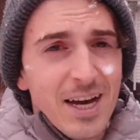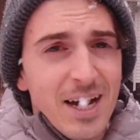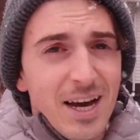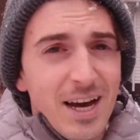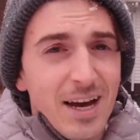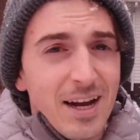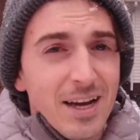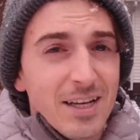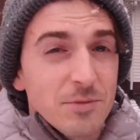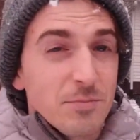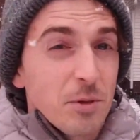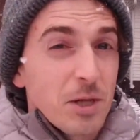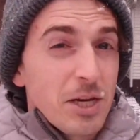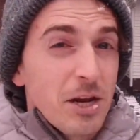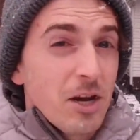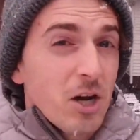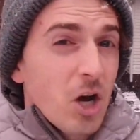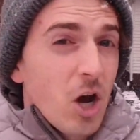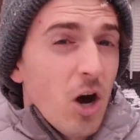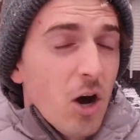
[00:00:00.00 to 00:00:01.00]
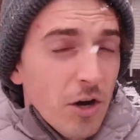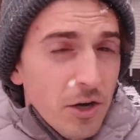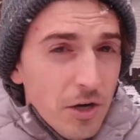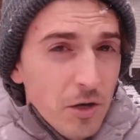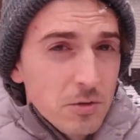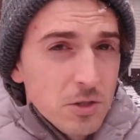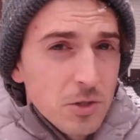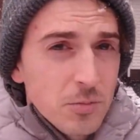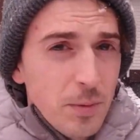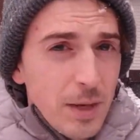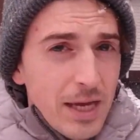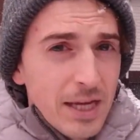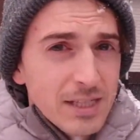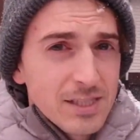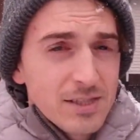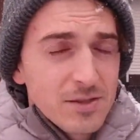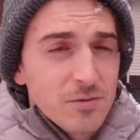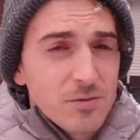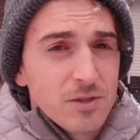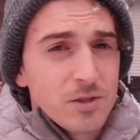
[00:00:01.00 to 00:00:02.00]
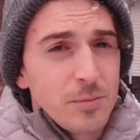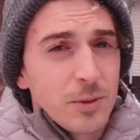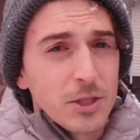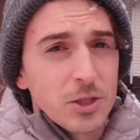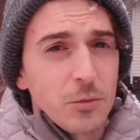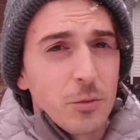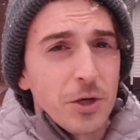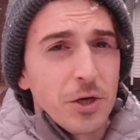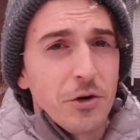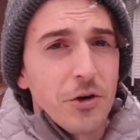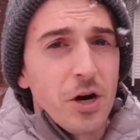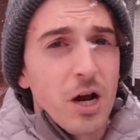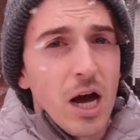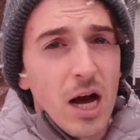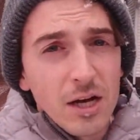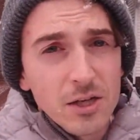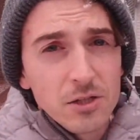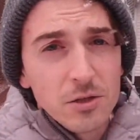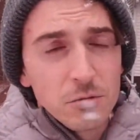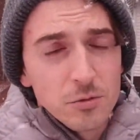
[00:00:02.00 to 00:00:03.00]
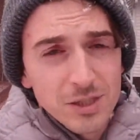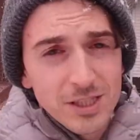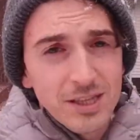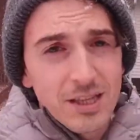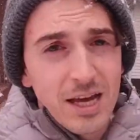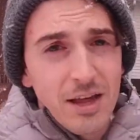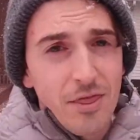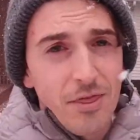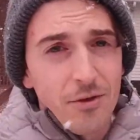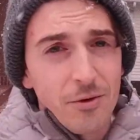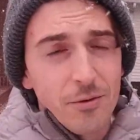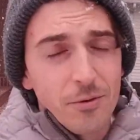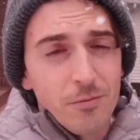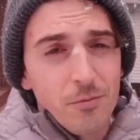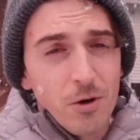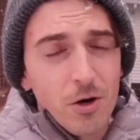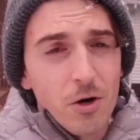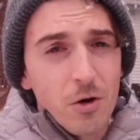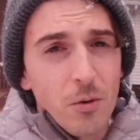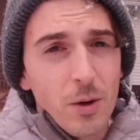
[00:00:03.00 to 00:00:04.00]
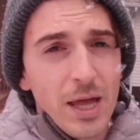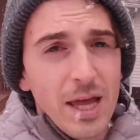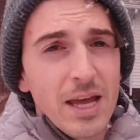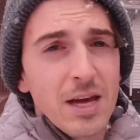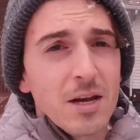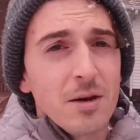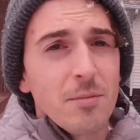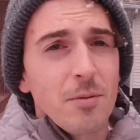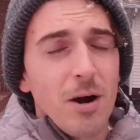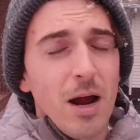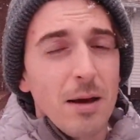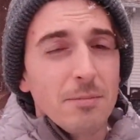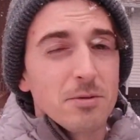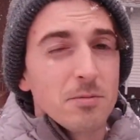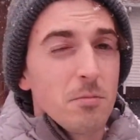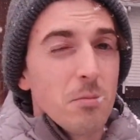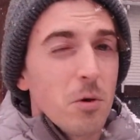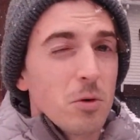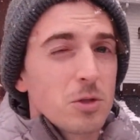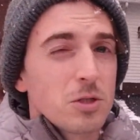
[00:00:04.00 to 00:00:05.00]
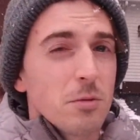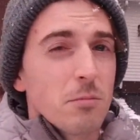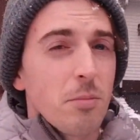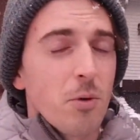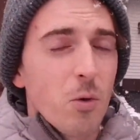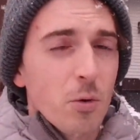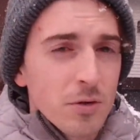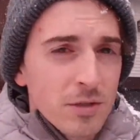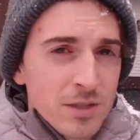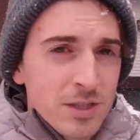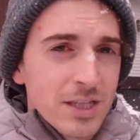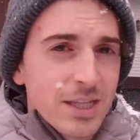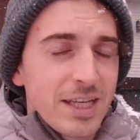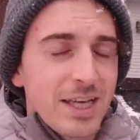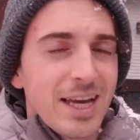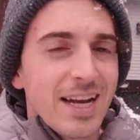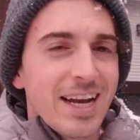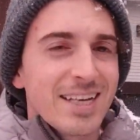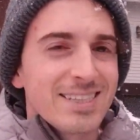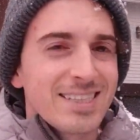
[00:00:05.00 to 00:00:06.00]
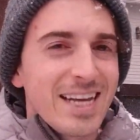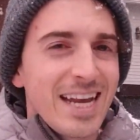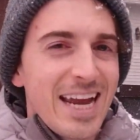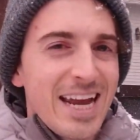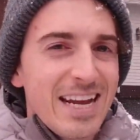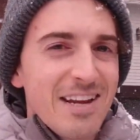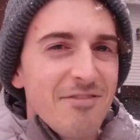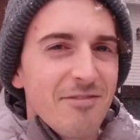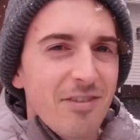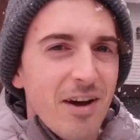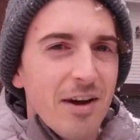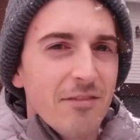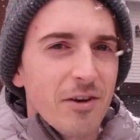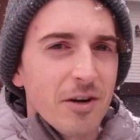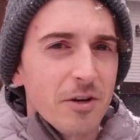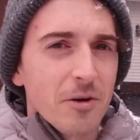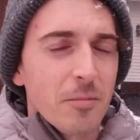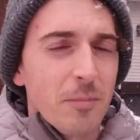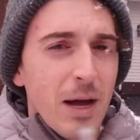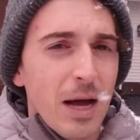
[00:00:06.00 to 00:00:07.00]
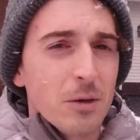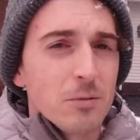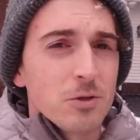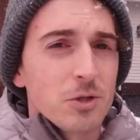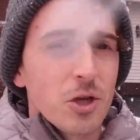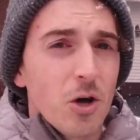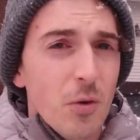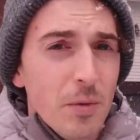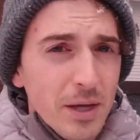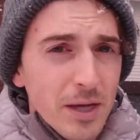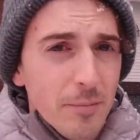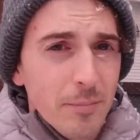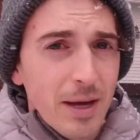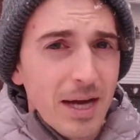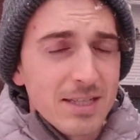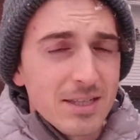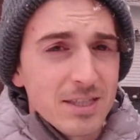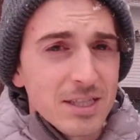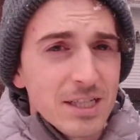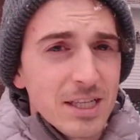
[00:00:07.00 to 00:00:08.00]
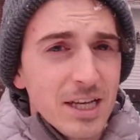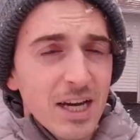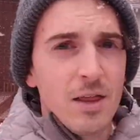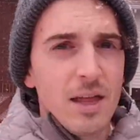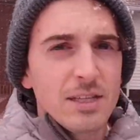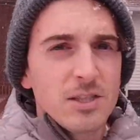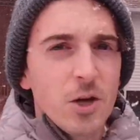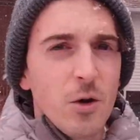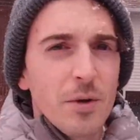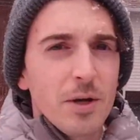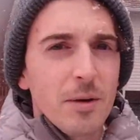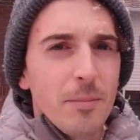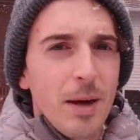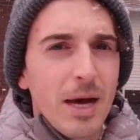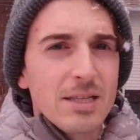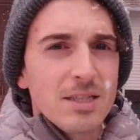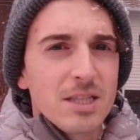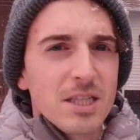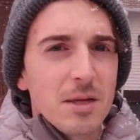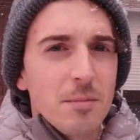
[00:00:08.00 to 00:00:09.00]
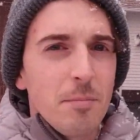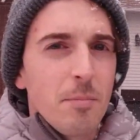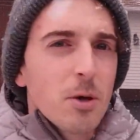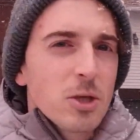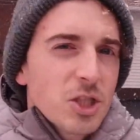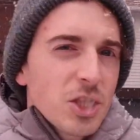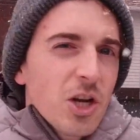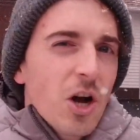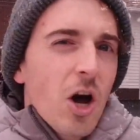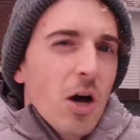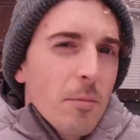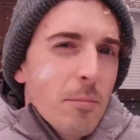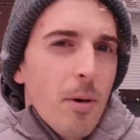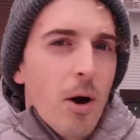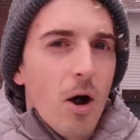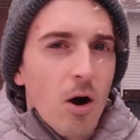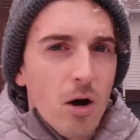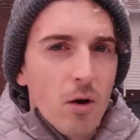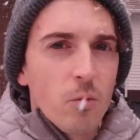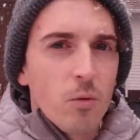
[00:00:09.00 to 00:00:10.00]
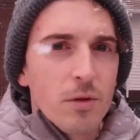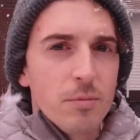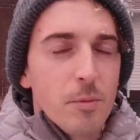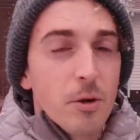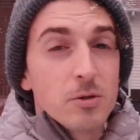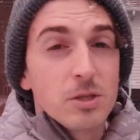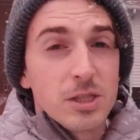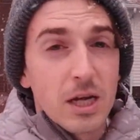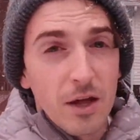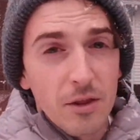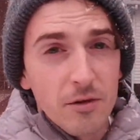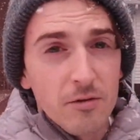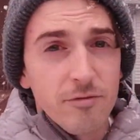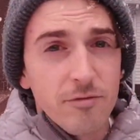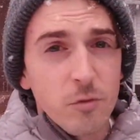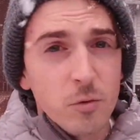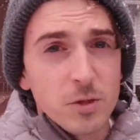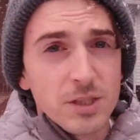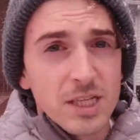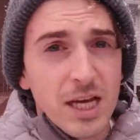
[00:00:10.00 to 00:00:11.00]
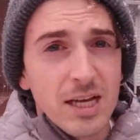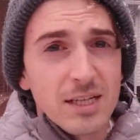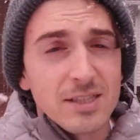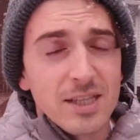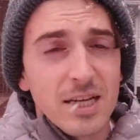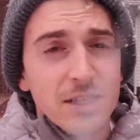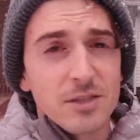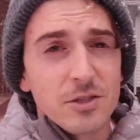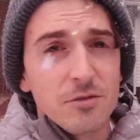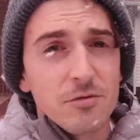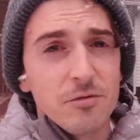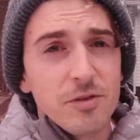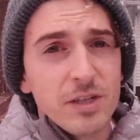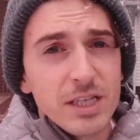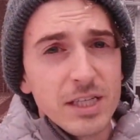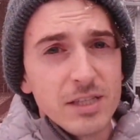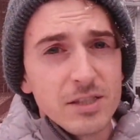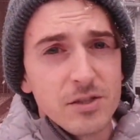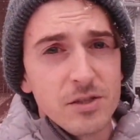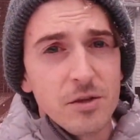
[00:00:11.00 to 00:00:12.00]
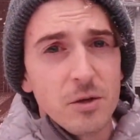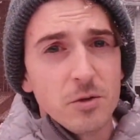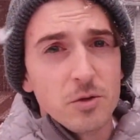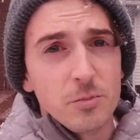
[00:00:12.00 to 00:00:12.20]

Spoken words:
It has plenty of cargo space, especially when you're not using that third row. And perhaps most importantly, it has an 8,500-pound towing capacity. That towing capacity puts it on par with most other full-size SUVs, those